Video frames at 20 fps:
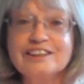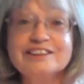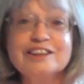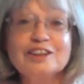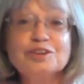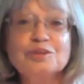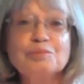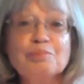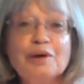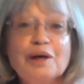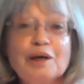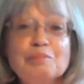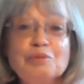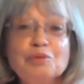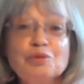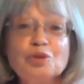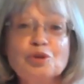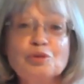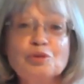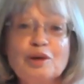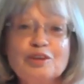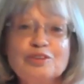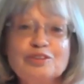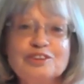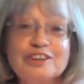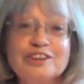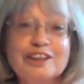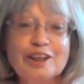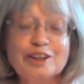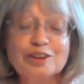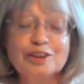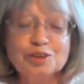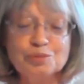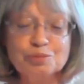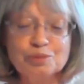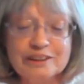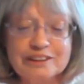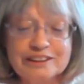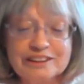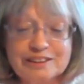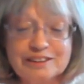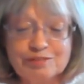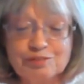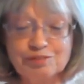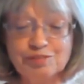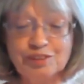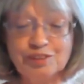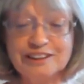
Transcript: So the Bible quote that goes with